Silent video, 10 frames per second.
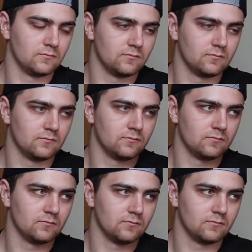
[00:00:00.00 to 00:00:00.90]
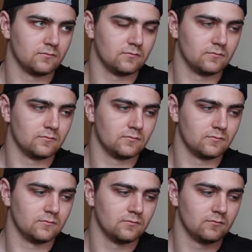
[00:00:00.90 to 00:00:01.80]

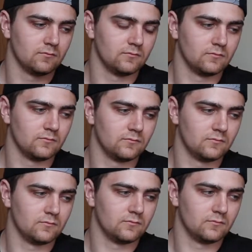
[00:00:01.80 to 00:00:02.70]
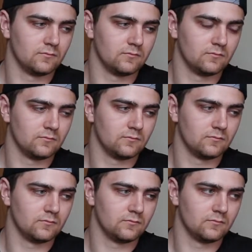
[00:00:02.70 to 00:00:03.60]

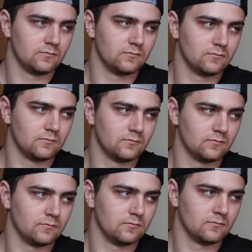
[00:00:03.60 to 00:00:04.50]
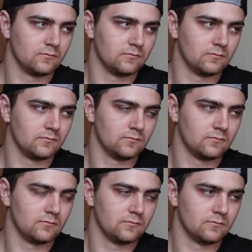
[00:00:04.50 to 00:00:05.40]

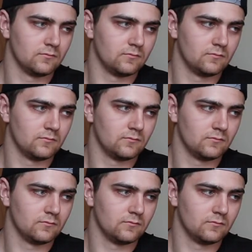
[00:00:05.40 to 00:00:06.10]
This person isn't speaking.